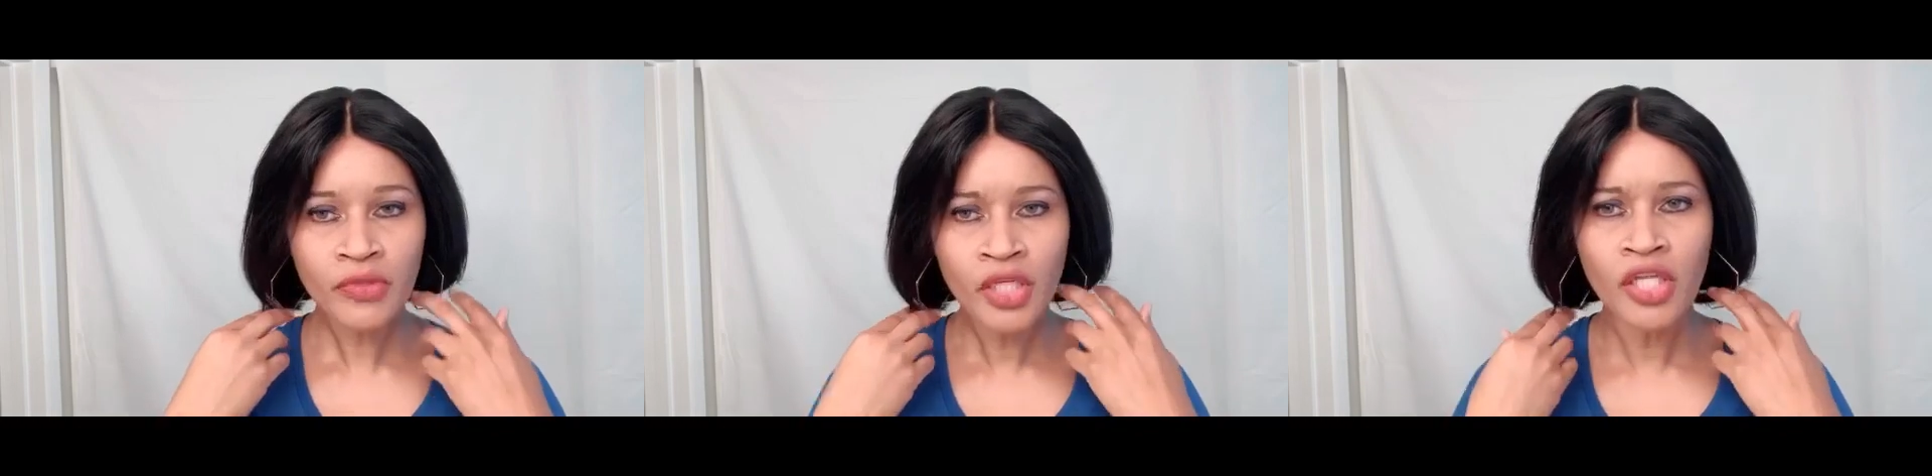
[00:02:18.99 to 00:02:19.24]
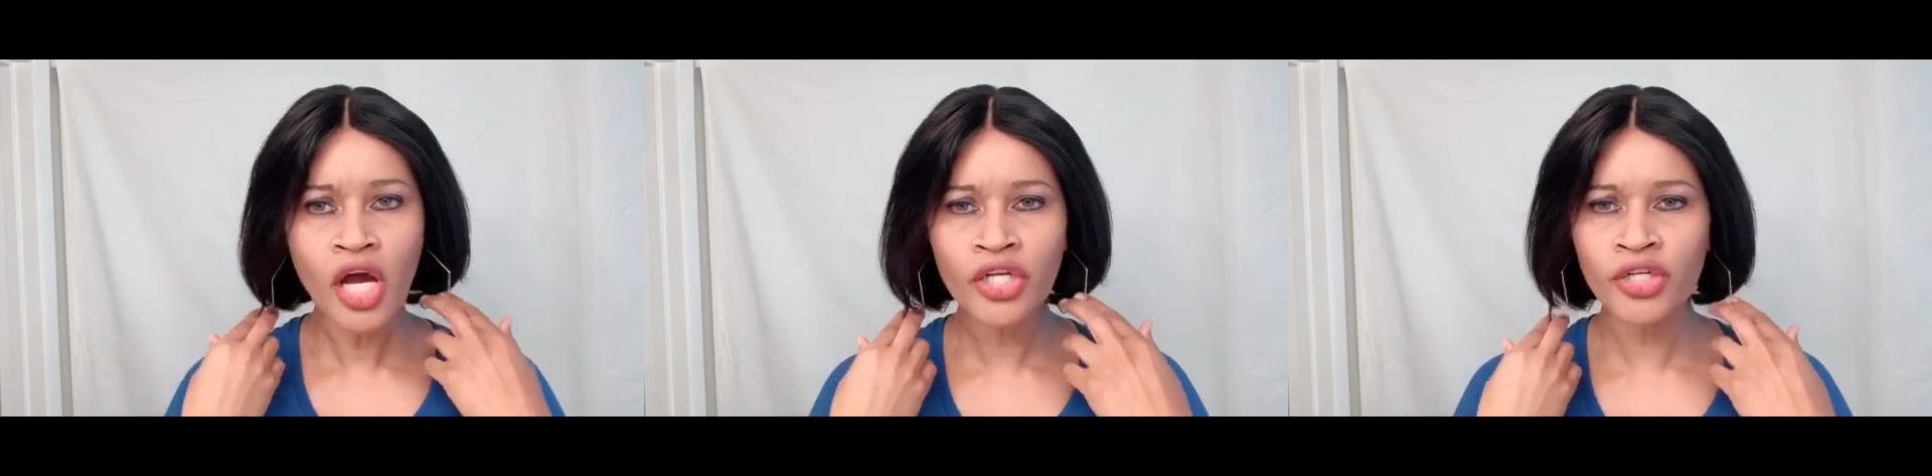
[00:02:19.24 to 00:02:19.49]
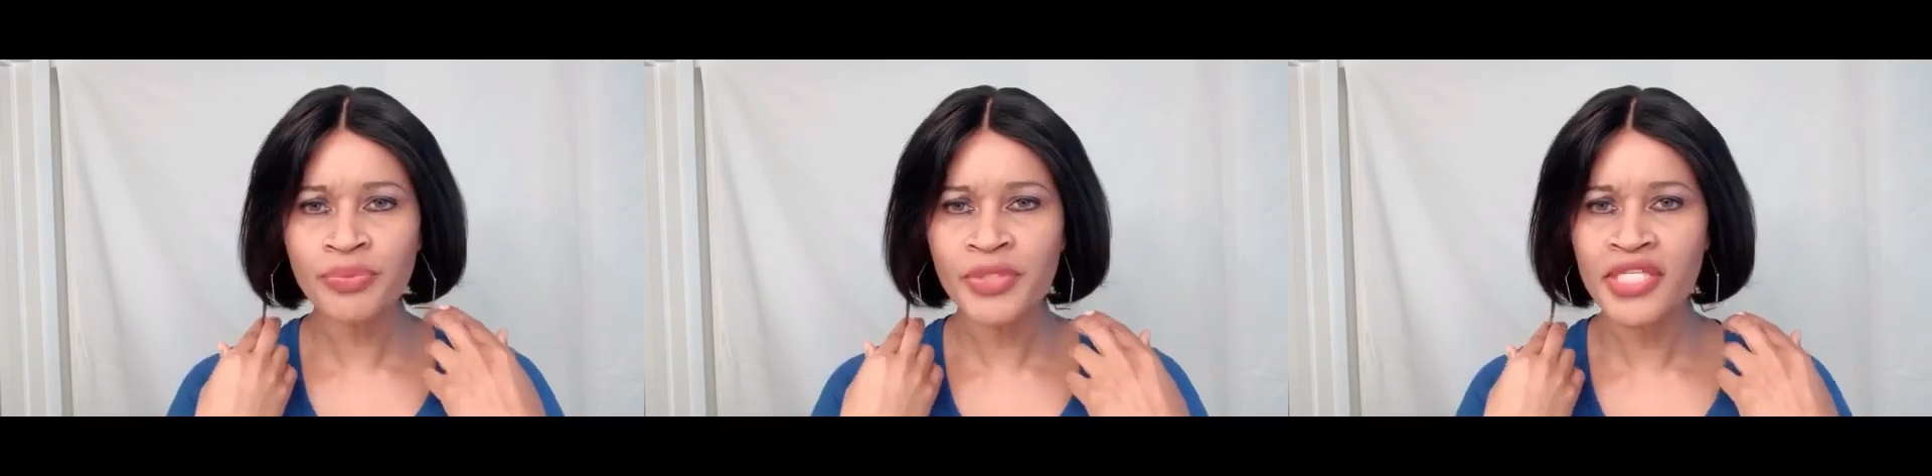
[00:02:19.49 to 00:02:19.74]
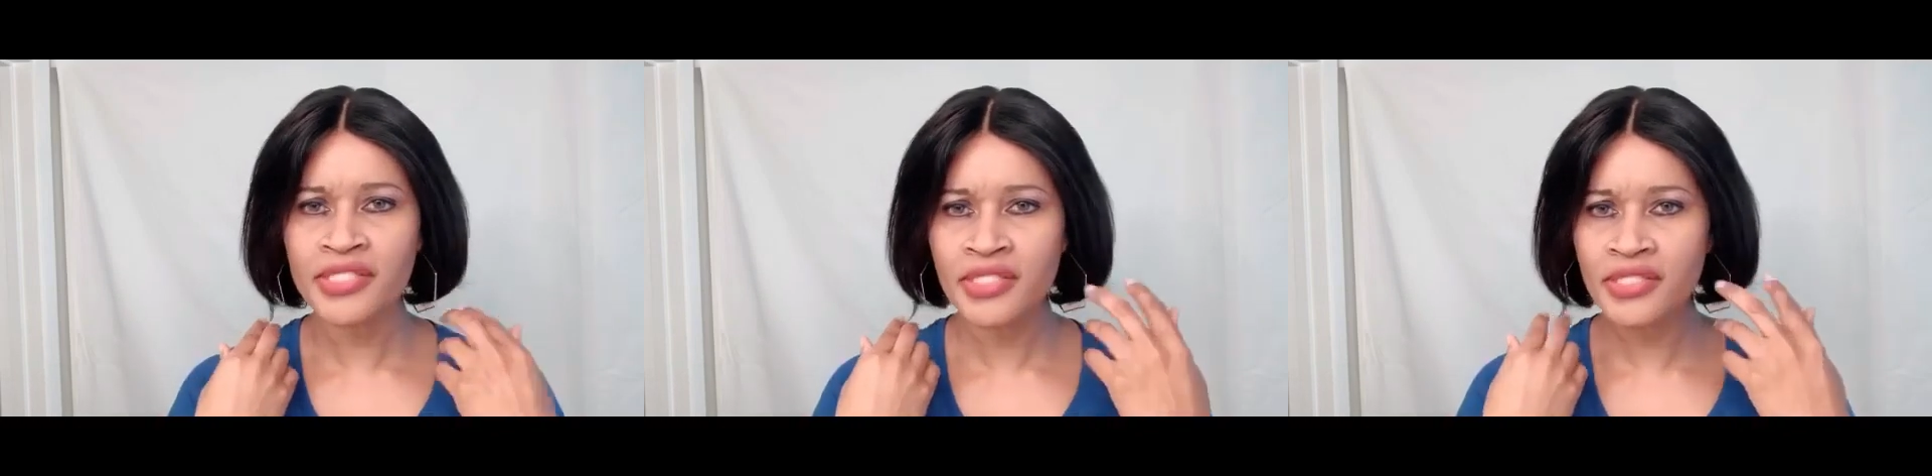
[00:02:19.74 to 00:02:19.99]
longer
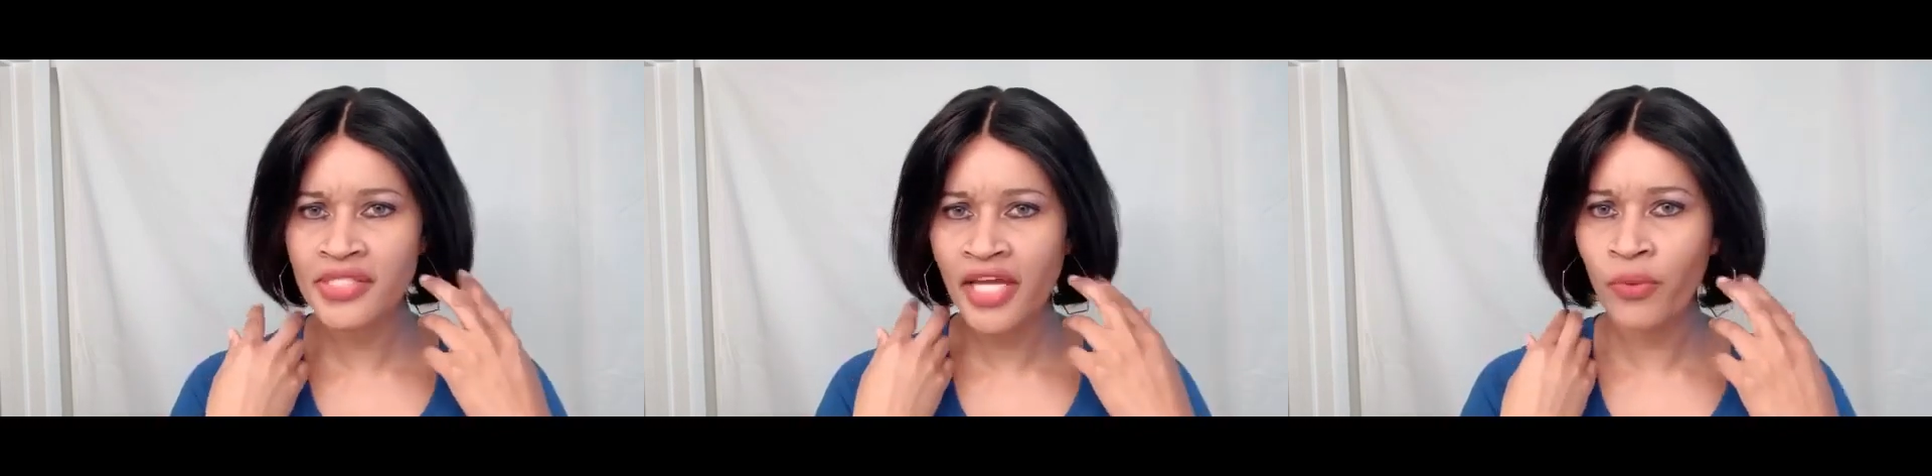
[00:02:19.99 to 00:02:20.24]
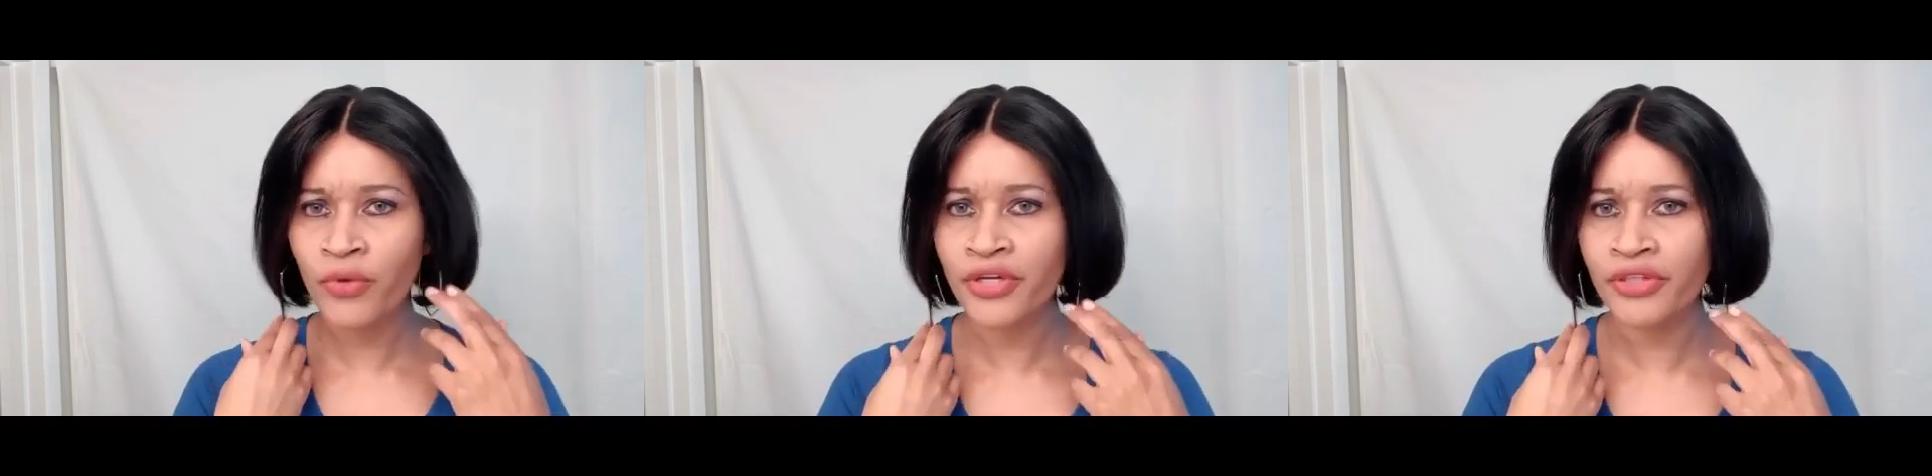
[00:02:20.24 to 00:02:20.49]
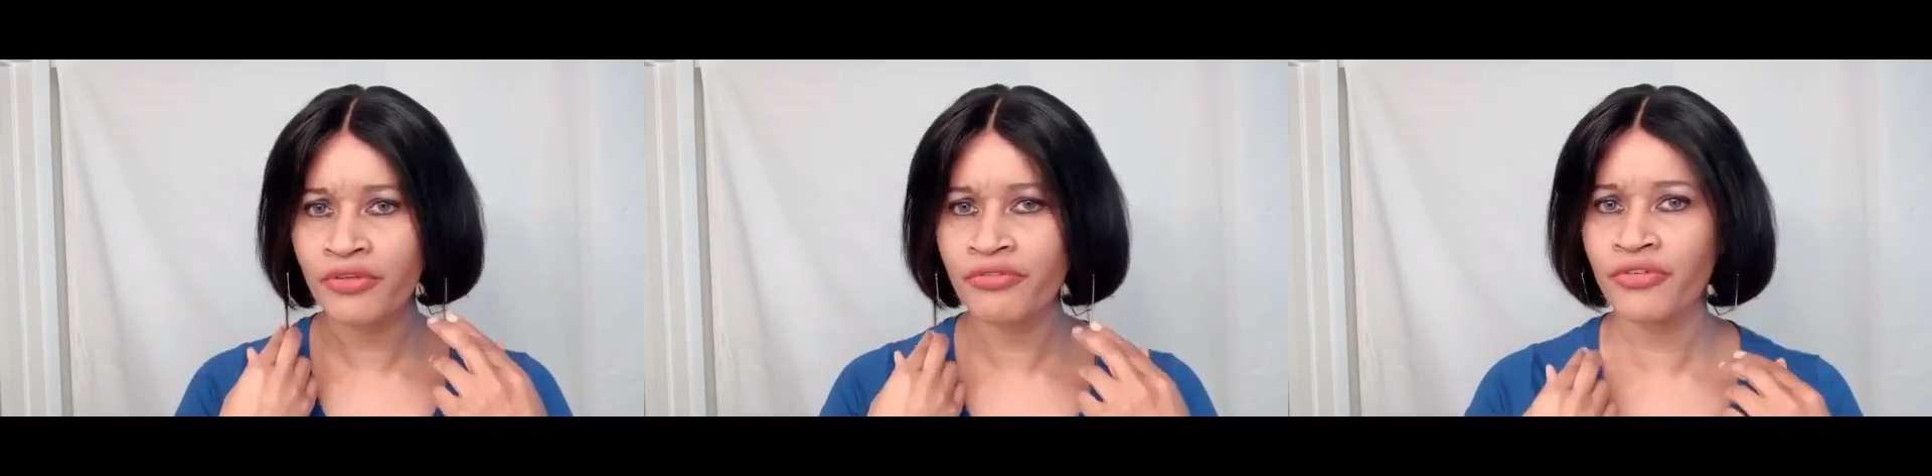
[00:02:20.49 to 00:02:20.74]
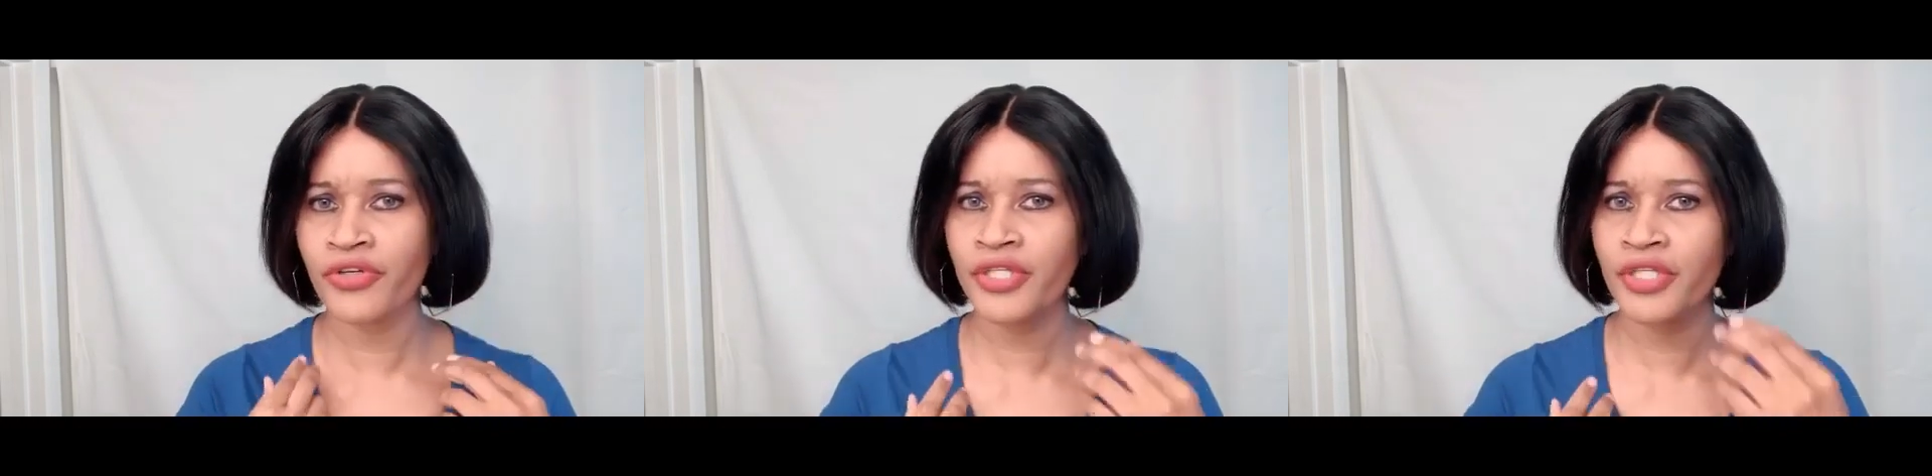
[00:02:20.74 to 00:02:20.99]
pieces that were in the
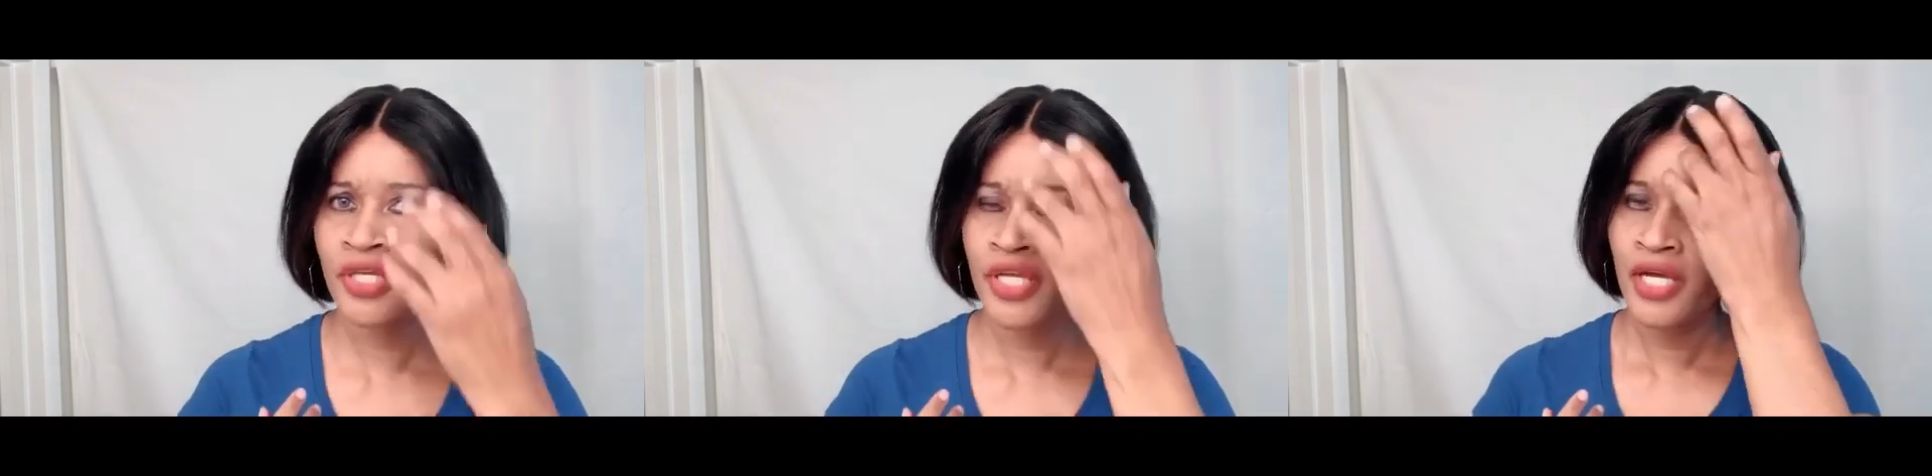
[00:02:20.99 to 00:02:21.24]
front.